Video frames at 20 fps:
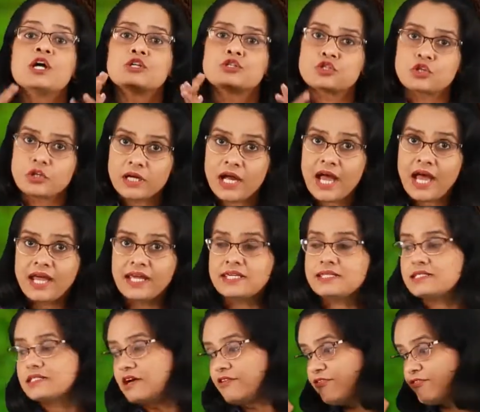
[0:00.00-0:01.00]
So
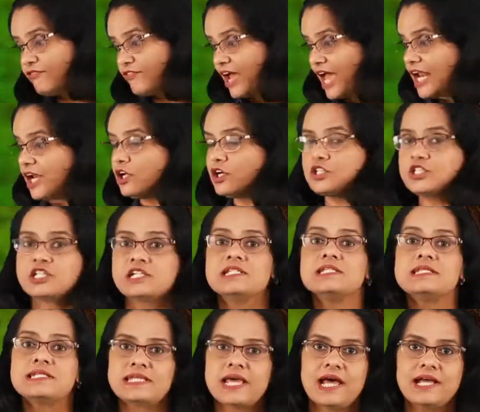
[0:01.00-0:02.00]
guys, the phellogen
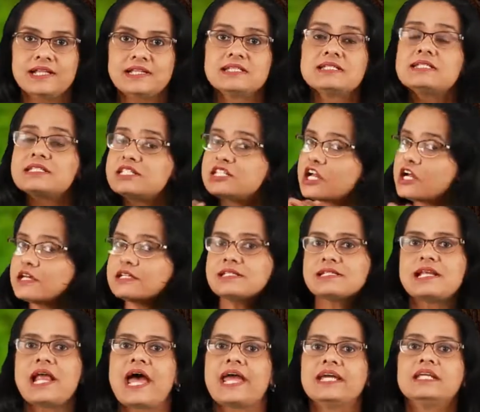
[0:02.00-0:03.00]
cells, just
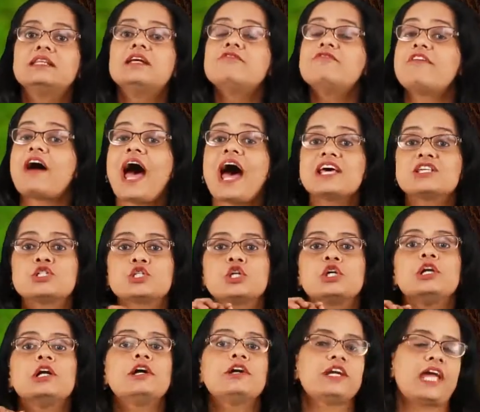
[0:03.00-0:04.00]
like the
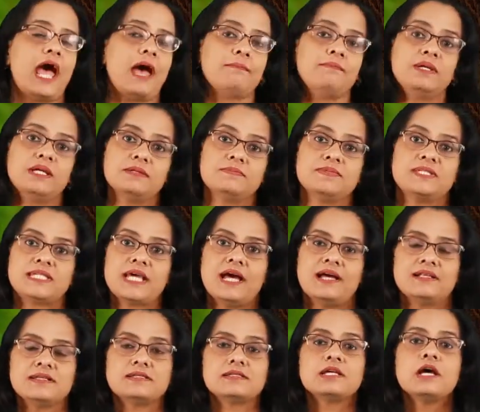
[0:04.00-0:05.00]
vascular cambium
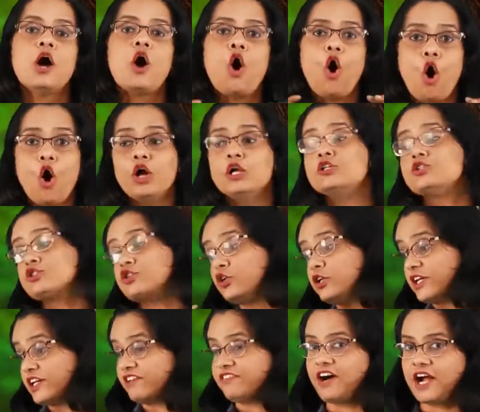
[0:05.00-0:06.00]
cells, also
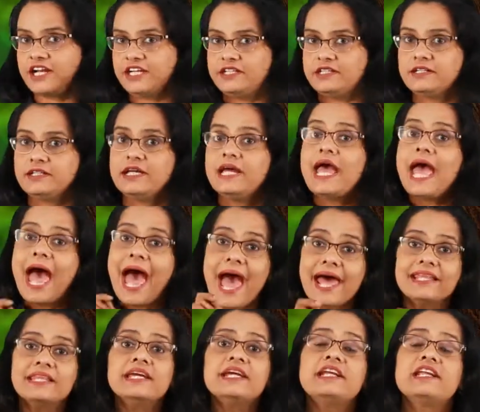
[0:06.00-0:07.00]
divide.
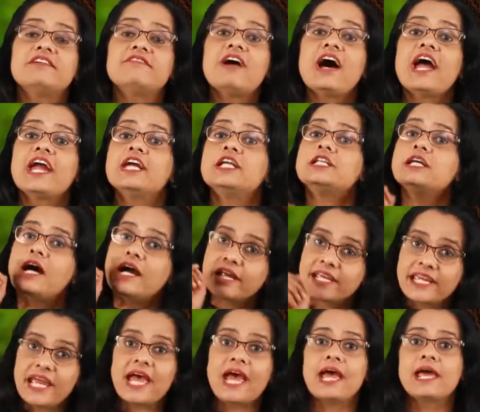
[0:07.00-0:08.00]
And they divide
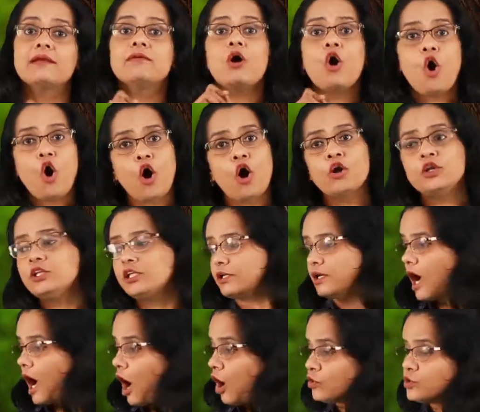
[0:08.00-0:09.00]
again on
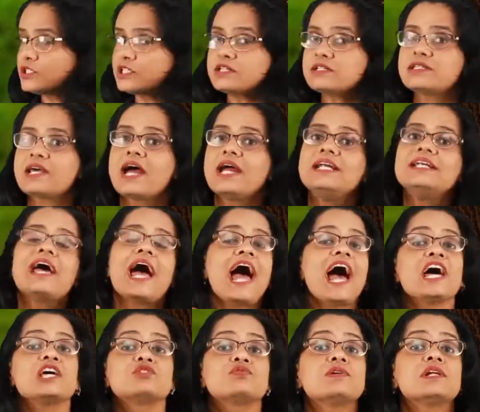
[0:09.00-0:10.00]
the outer side
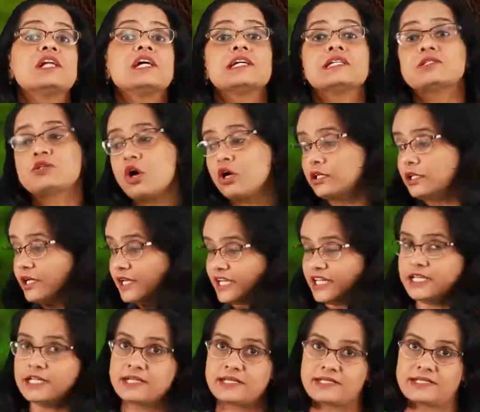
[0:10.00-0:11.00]
as well as on the
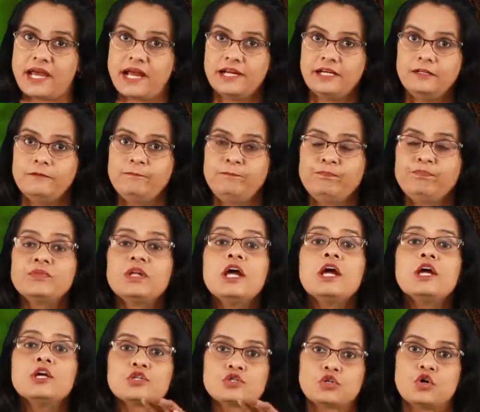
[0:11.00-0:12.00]
inner side.
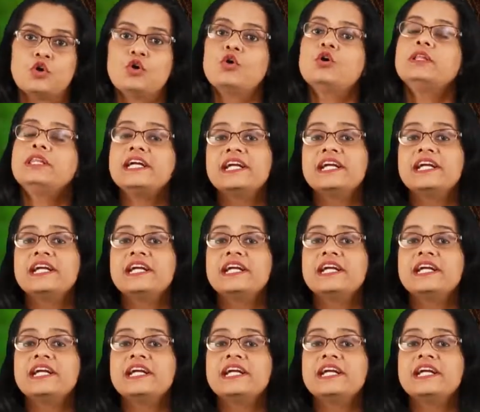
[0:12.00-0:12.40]
So